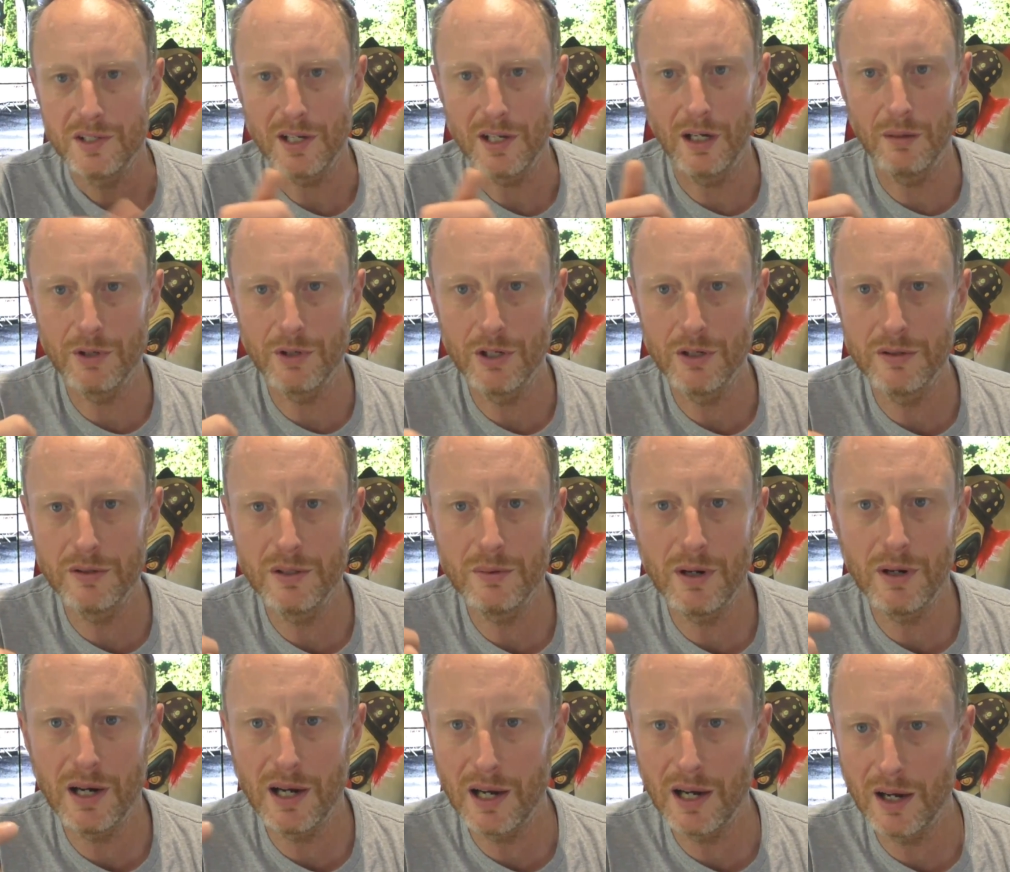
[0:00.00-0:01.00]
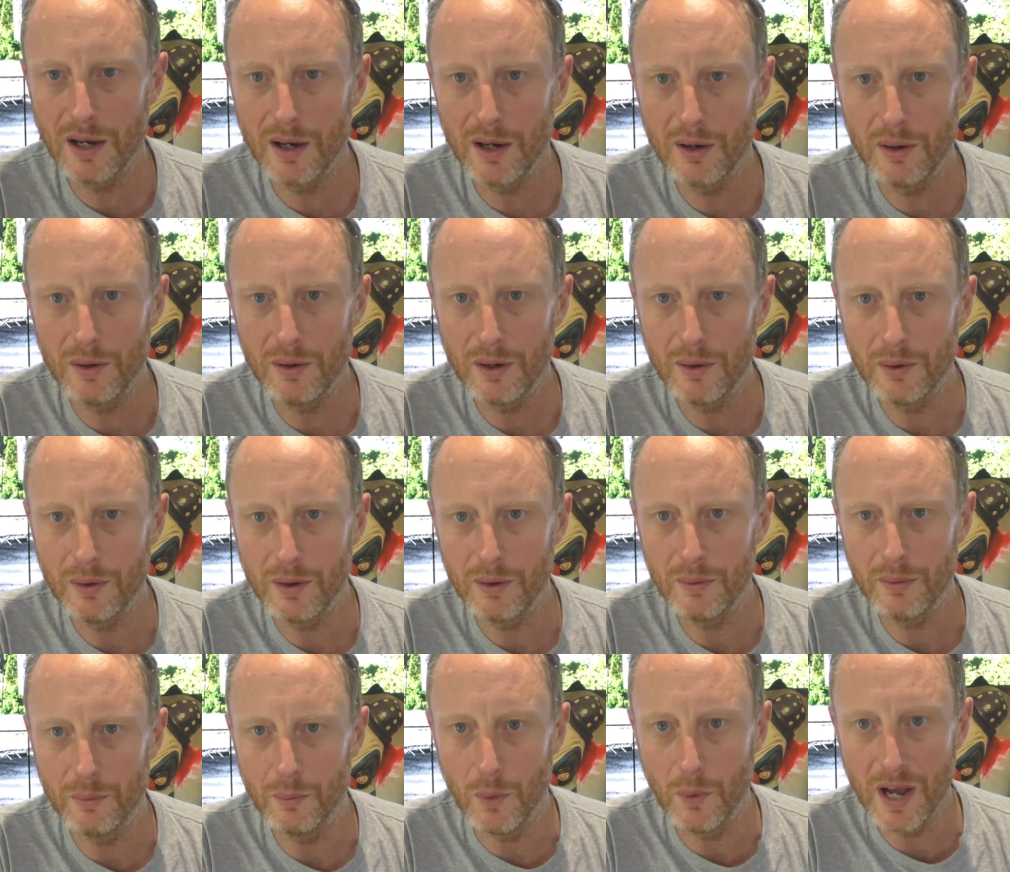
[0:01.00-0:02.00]
Tell me who you are,
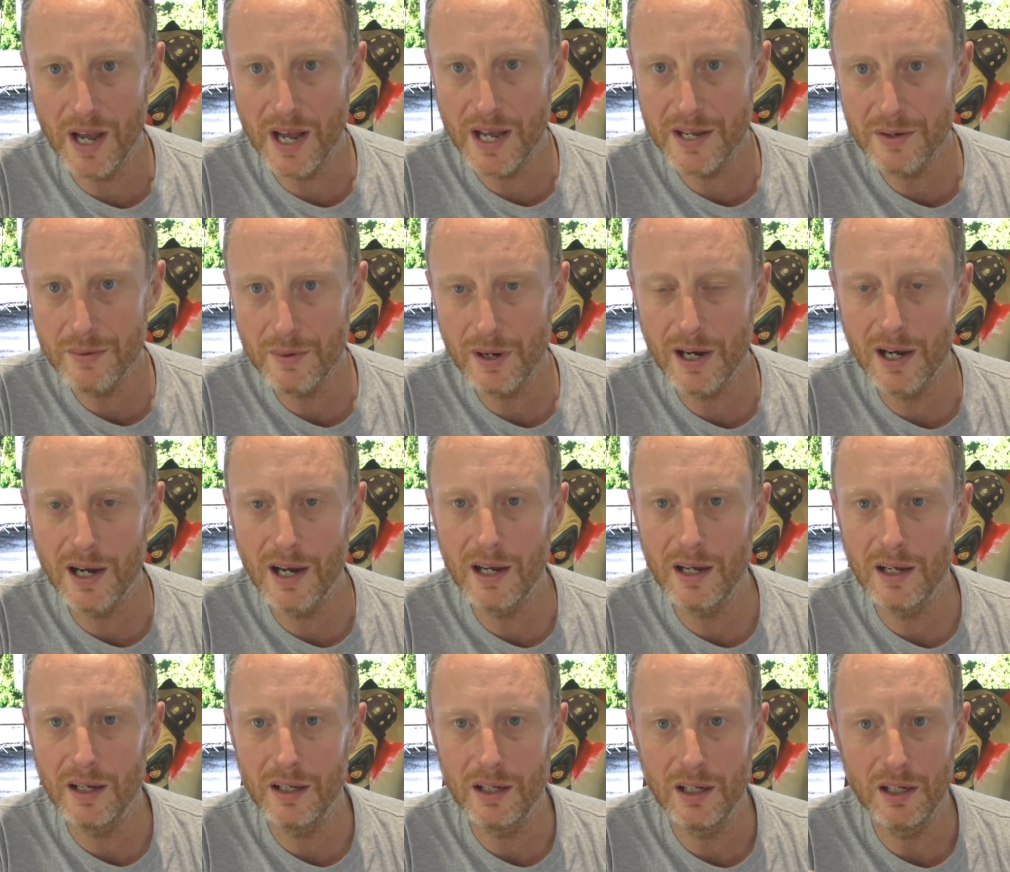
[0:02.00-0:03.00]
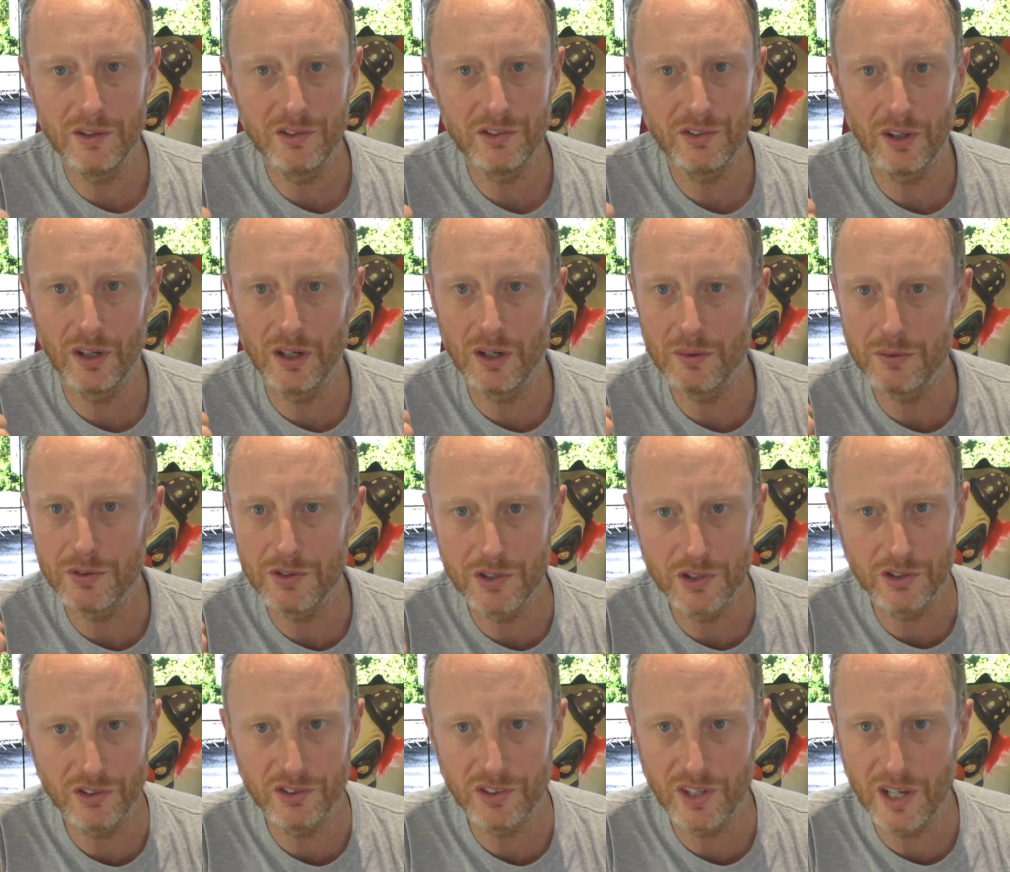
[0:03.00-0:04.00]
where you are, and so
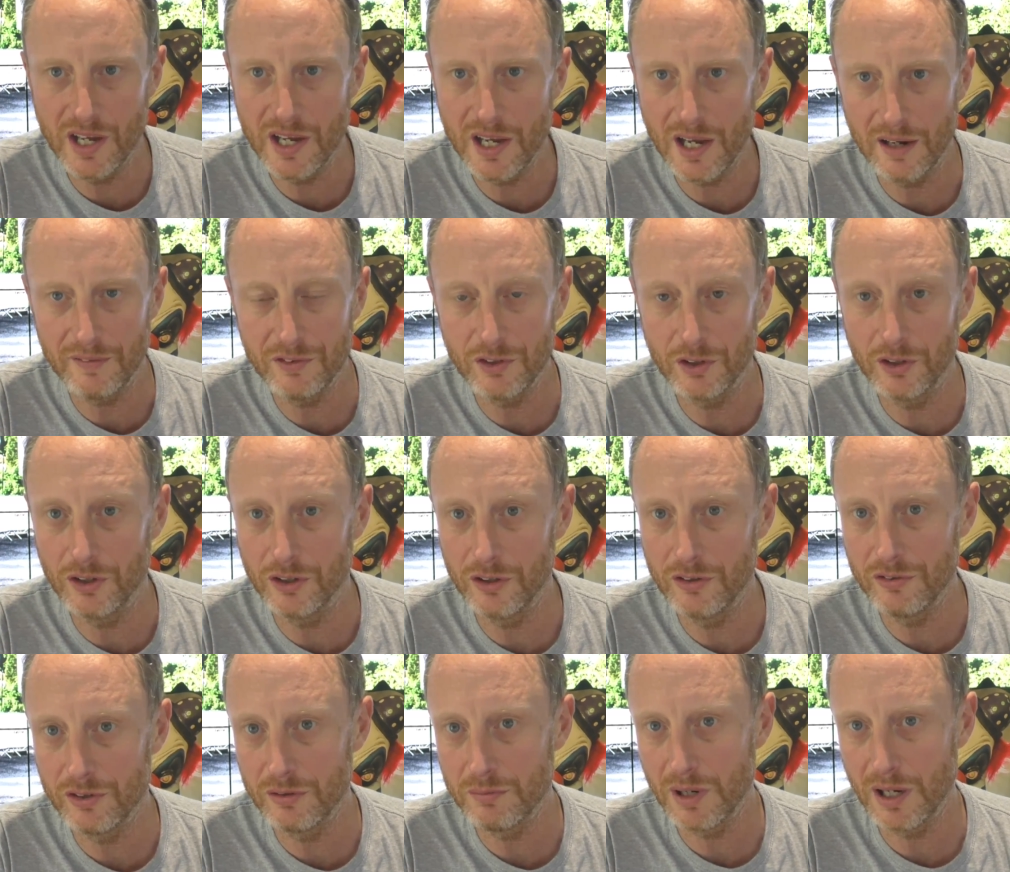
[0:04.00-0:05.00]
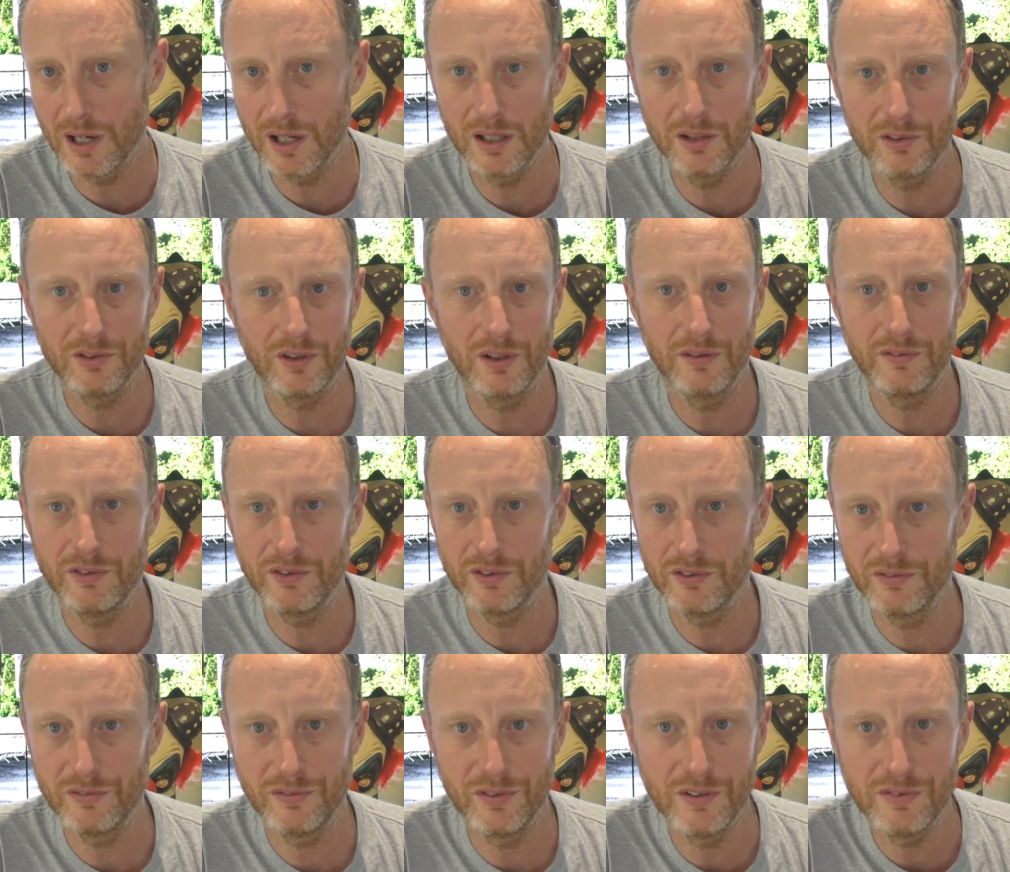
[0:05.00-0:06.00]
just say I've done 100 miles, I've
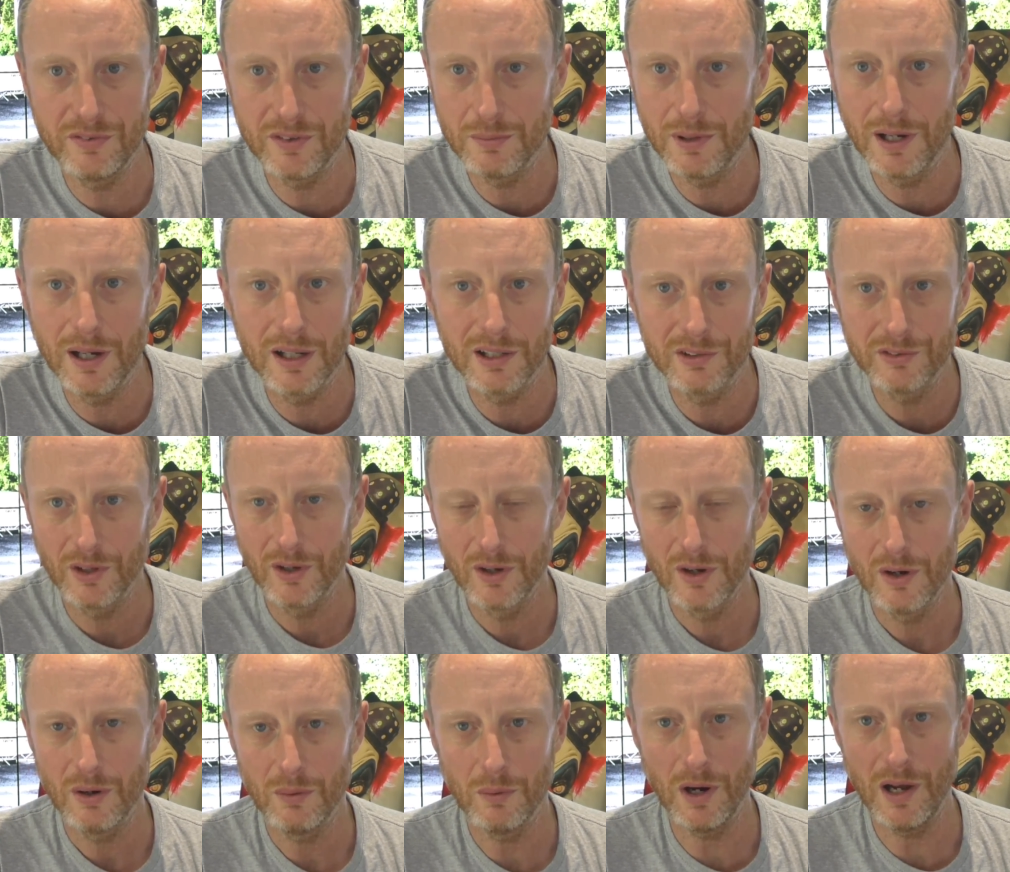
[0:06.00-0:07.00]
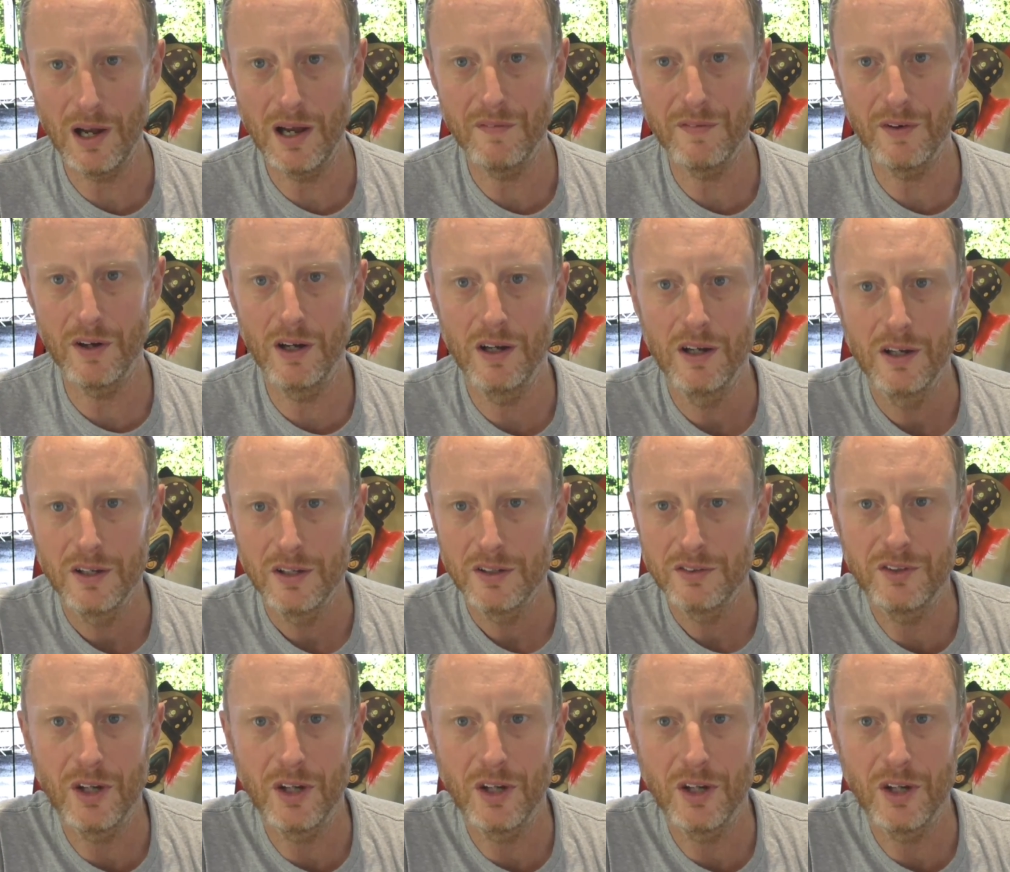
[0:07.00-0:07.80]
done 50 miles, whatever.